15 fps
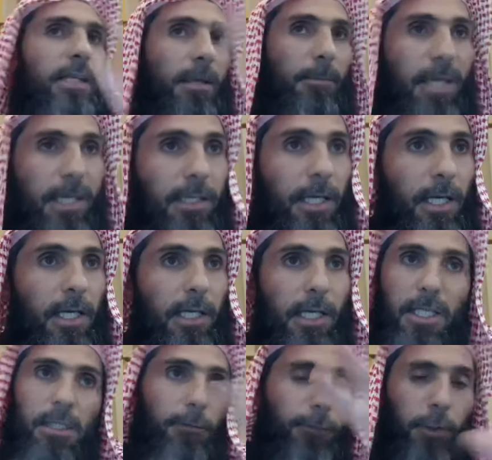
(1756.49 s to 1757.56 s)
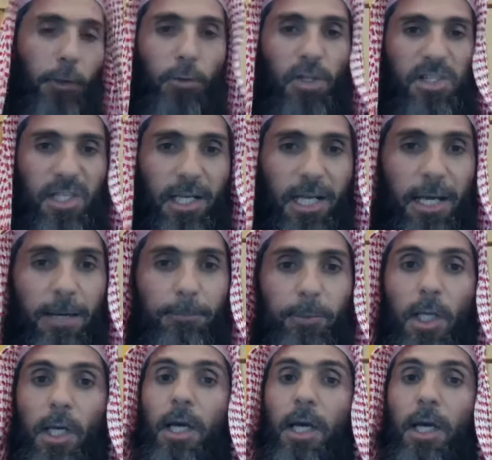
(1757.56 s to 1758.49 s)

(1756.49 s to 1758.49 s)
They made easy for you with the salah.